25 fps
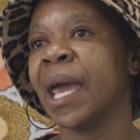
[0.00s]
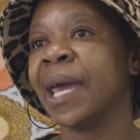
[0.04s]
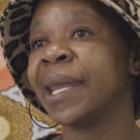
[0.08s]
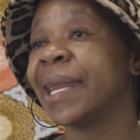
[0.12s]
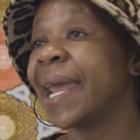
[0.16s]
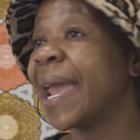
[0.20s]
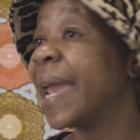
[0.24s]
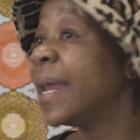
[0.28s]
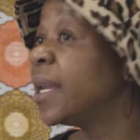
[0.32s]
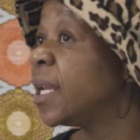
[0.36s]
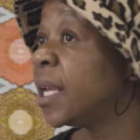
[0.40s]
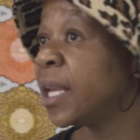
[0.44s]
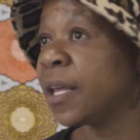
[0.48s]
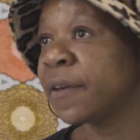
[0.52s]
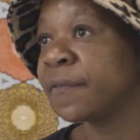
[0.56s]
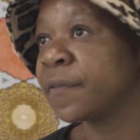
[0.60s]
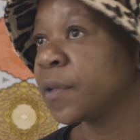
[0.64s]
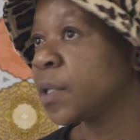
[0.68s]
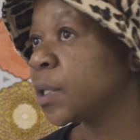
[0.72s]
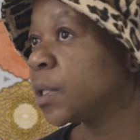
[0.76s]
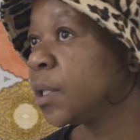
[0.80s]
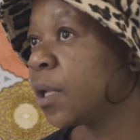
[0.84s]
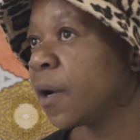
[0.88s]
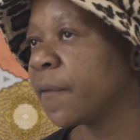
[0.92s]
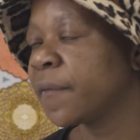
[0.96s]
at any
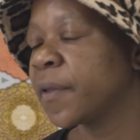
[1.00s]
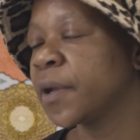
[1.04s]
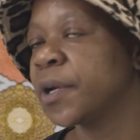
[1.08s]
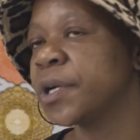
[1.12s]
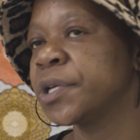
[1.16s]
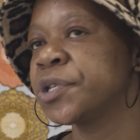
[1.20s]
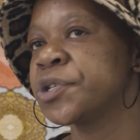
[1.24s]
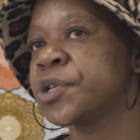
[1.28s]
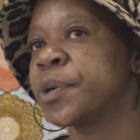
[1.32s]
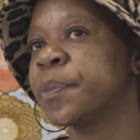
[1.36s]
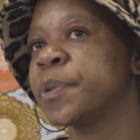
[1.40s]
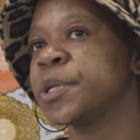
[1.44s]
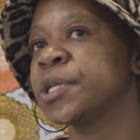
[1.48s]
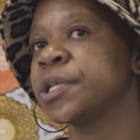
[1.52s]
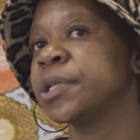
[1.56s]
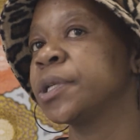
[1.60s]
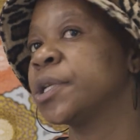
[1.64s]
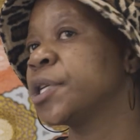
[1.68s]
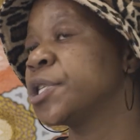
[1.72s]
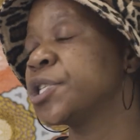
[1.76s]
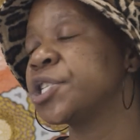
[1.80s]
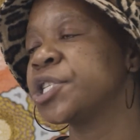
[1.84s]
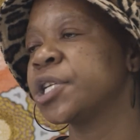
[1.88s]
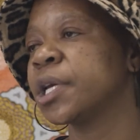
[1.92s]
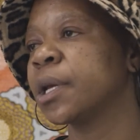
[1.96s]
level of their
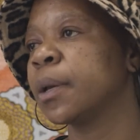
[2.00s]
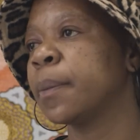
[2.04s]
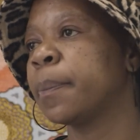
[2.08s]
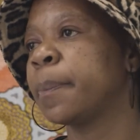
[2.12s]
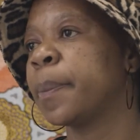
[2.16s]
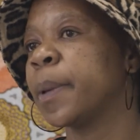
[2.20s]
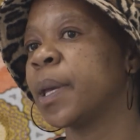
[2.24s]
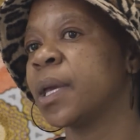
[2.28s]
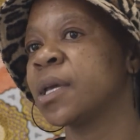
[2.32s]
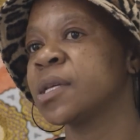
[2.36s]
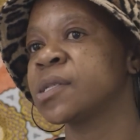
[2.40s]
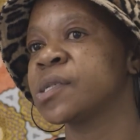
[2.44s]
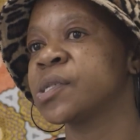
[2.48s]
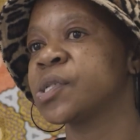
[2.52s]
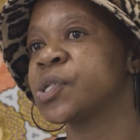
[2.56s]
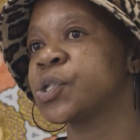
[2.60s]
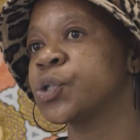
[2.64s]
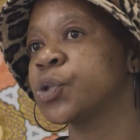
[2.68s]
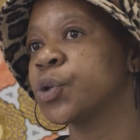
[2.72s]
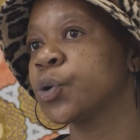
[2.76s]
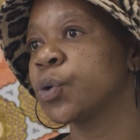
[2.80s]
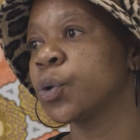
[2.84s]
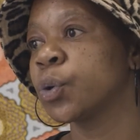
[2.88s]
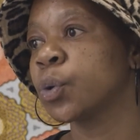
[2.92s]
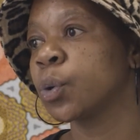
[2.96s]
entrepreneurship is
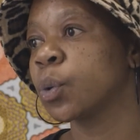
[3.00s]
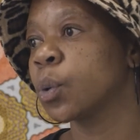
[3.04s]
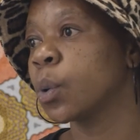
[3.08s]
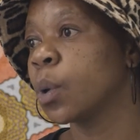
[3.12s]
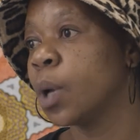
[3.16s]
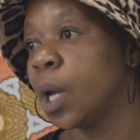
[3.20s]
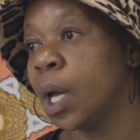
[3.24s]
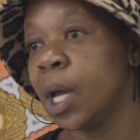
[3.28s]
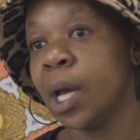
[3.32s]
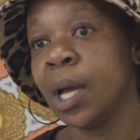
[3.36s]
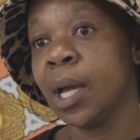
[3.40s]
to